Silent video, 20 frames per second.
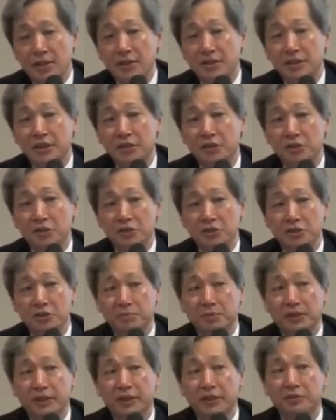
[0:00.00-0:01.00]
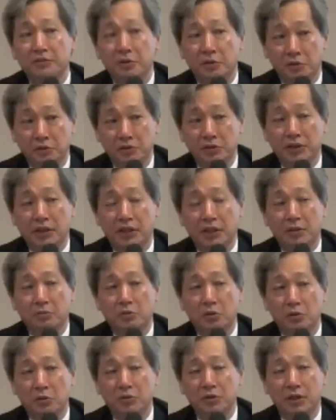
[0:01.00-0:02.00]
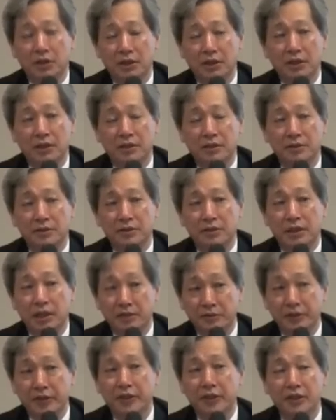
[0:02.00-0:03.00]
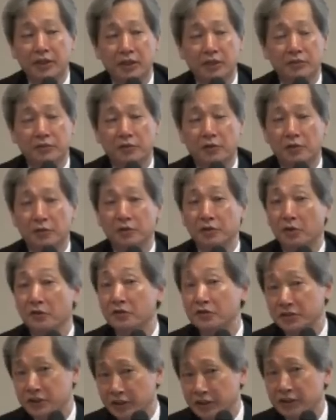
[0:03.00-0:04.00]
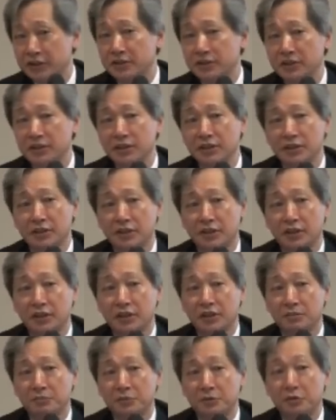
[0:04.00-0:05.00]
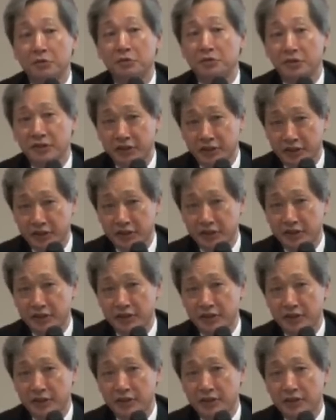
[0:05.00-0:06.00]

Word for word: Institutions play a role among um, career foreign officers and um, bureaucracies